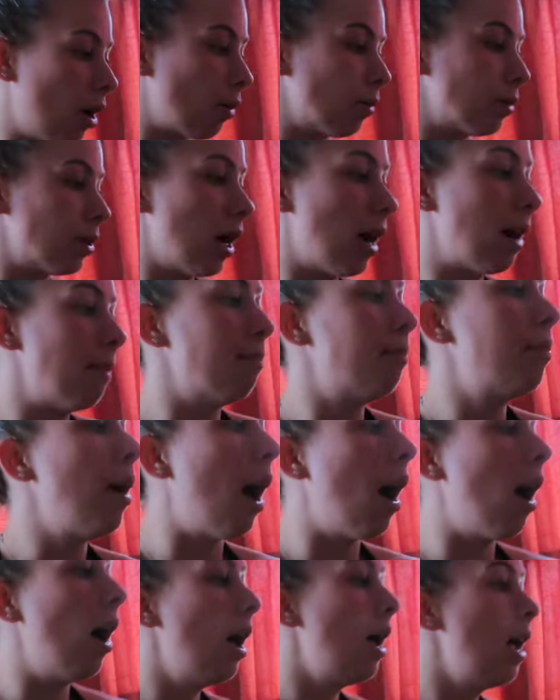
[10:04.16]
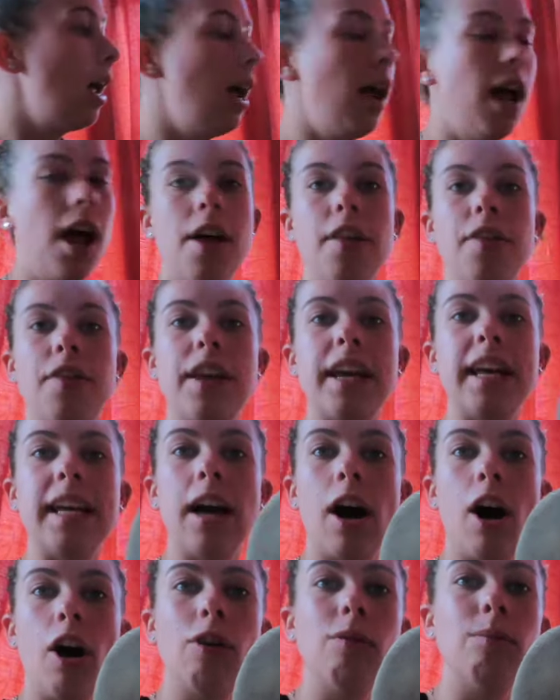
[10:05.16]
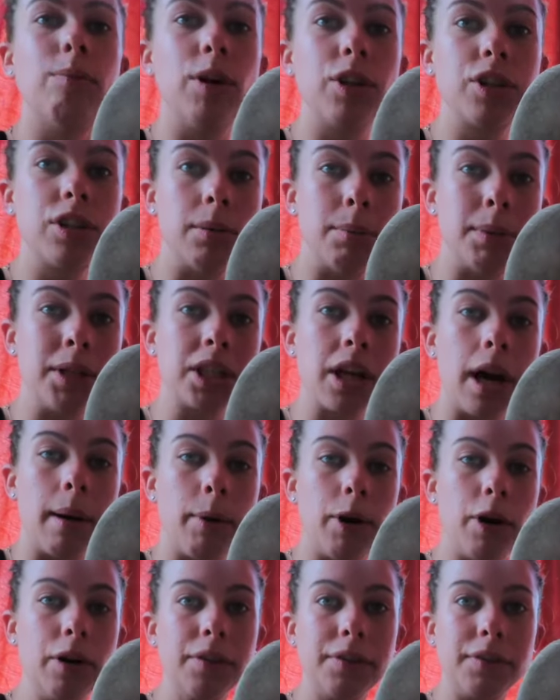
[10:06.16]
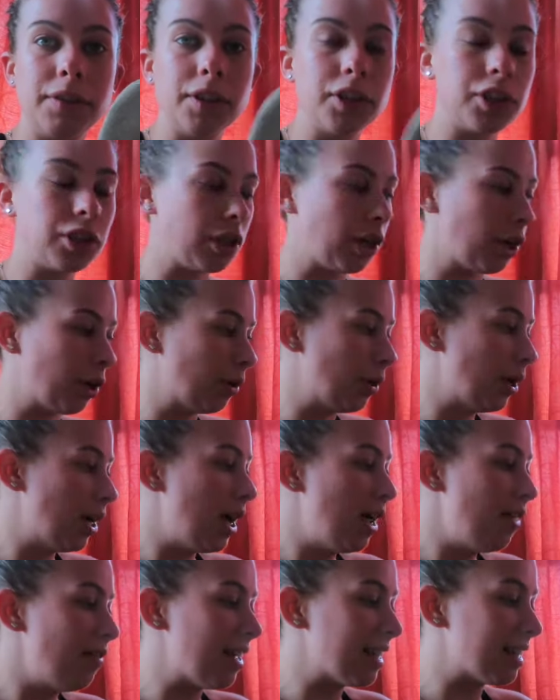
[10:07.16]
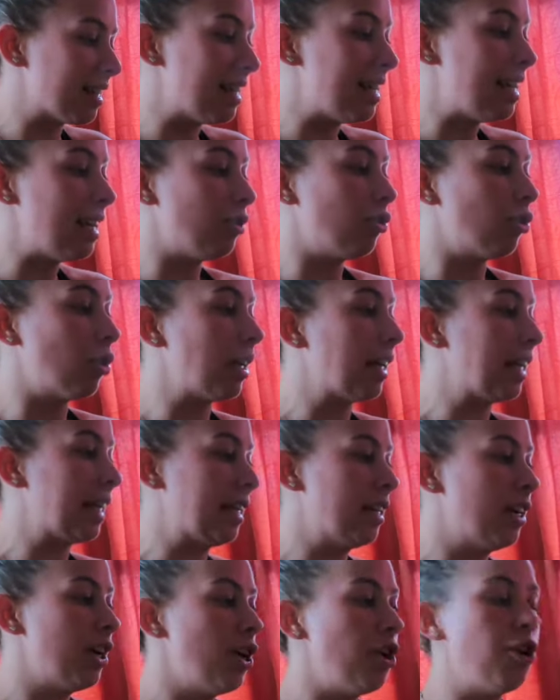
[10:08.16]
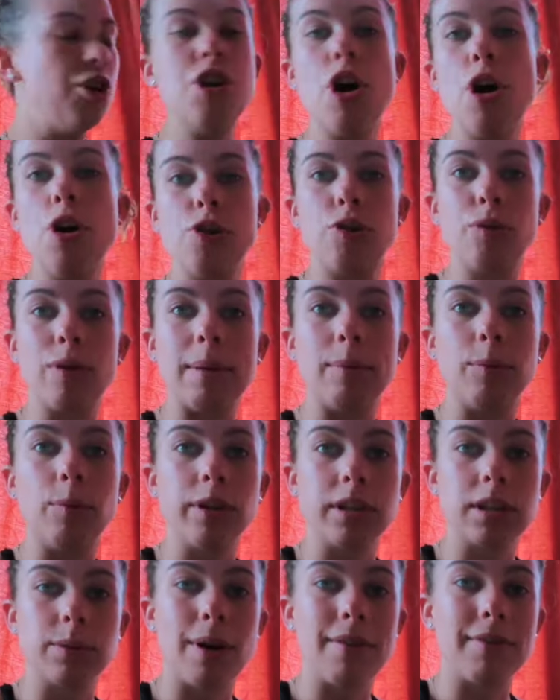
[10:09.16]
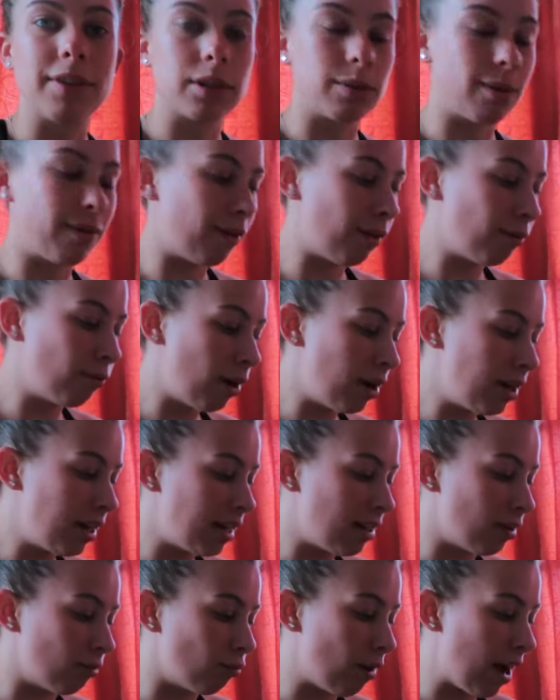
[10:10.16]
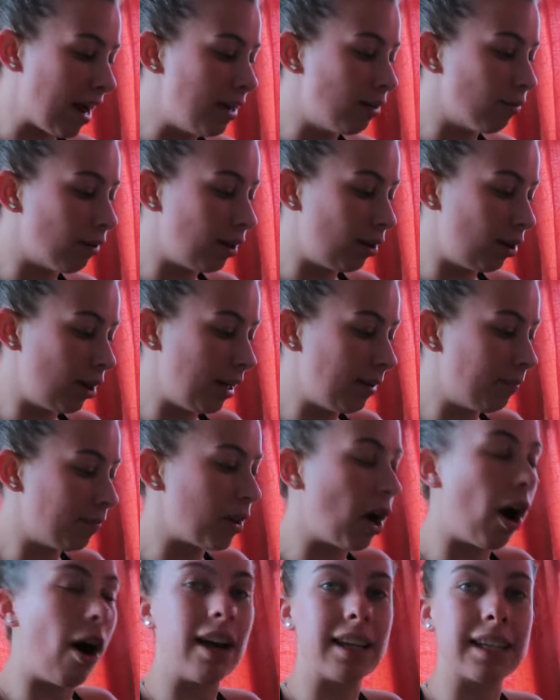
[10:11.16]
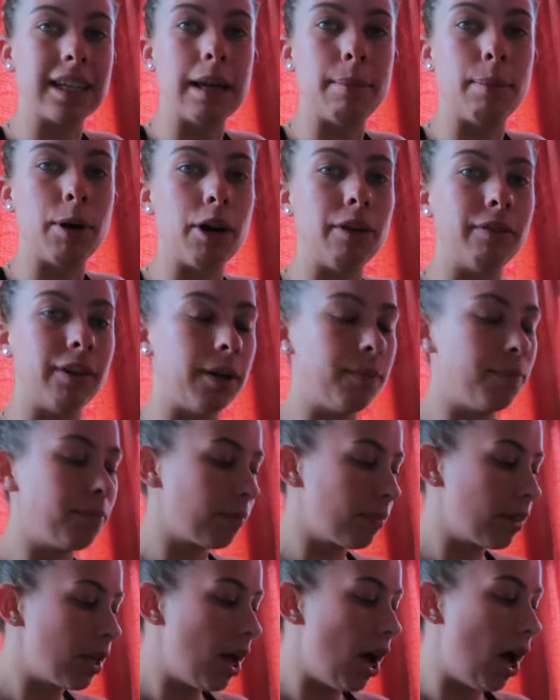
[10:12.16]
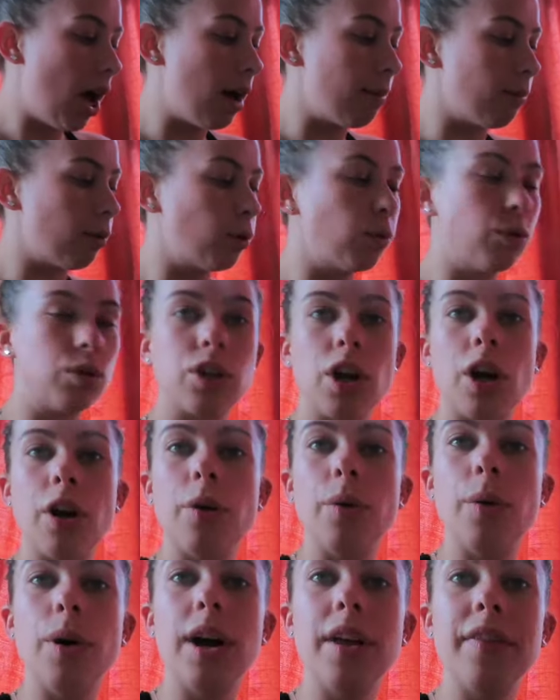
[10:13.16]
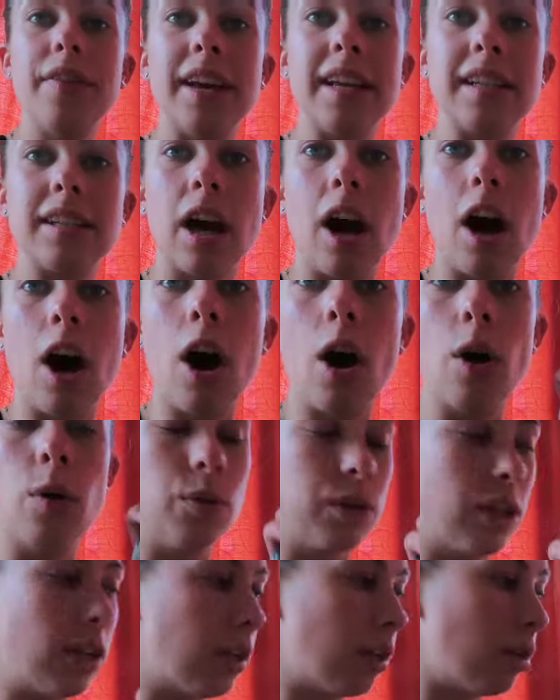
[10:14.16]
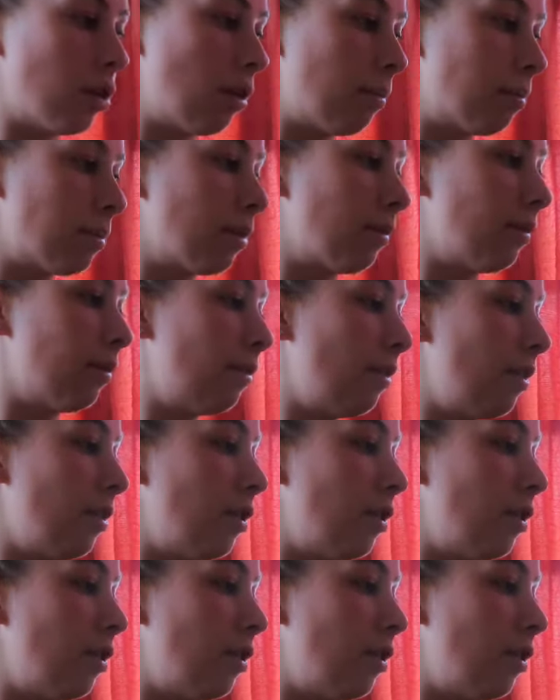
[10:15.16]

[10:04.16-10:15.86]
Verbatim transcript: whole time. But the whole bottom has come off, so there's literally no grip whatsoever. So if I run in the rain or anything, I slip over. Um, also, there's holes at the tops of